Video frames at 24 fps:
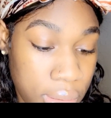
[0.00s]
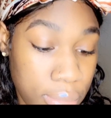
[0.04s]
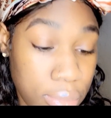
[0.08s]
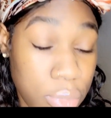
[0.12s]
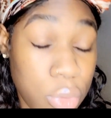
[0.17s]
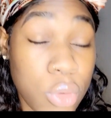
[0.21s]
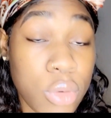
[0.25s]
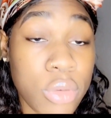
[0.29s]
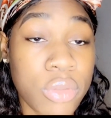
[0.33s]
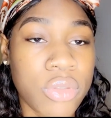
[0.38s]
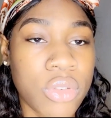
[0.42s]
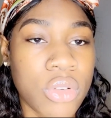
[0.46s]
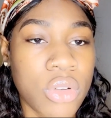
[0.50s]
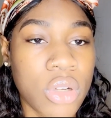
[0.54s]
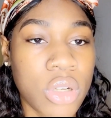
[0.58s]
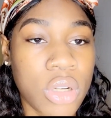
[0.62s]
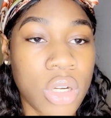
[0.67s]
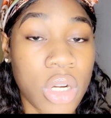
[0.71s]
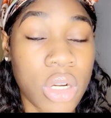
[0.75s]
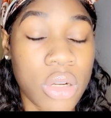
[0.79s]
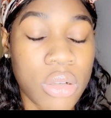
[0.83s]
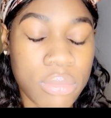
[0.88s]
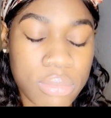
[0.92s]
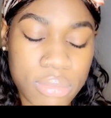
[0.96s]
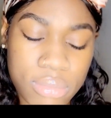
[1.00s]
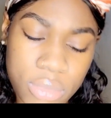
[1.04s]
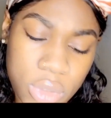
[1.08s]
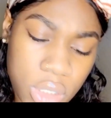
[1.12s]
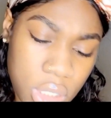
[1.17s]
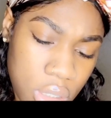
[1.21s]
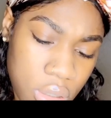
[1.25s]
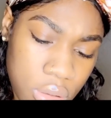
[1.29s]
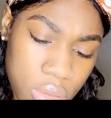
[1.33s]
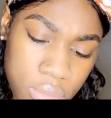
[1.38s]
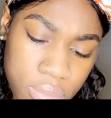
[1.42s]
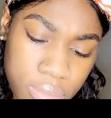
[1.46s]
Beautiful
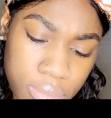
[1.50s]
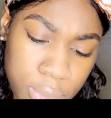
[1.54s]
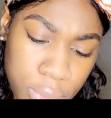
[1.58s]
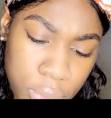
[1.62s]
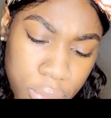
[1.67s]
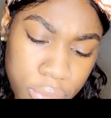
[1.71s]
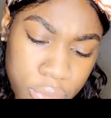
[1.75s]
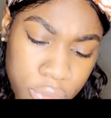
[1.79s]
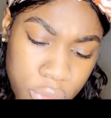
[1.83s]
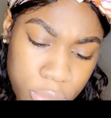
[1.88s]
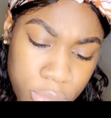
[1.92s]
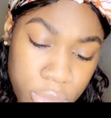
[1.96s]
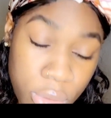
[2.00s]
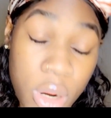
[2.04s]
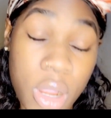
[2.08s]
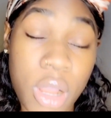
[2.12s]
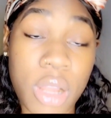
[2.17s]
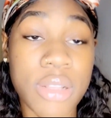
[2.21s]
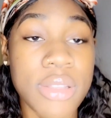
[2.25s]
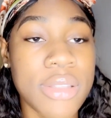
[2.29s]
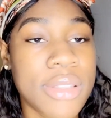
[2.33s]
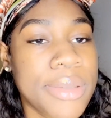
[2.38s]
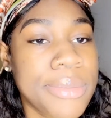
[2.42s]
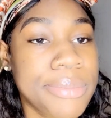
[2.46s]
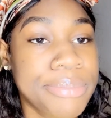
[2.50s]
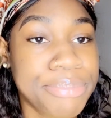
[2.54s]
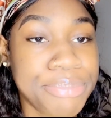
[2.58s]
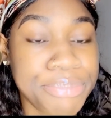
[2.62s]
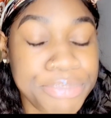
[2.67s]
Bronze.